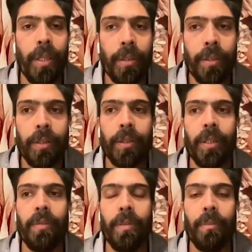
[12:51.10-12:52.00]
feet,
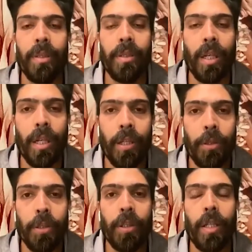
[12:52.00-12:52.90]
give him
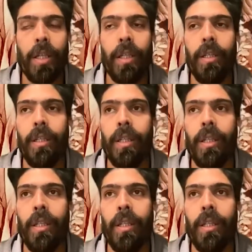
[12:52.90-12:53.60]
massage, and